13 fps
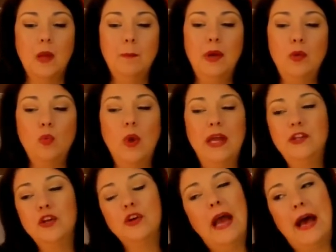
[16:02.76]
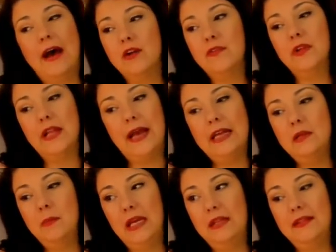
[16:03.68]
when you're out of
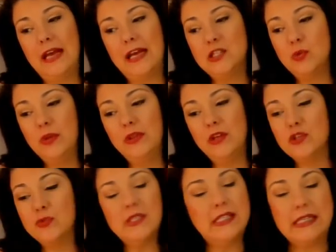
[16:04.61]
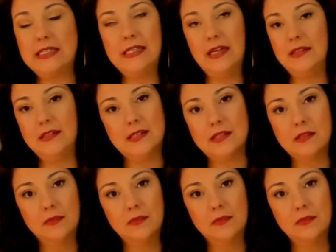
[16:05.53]
alignment, that's when there's resistance.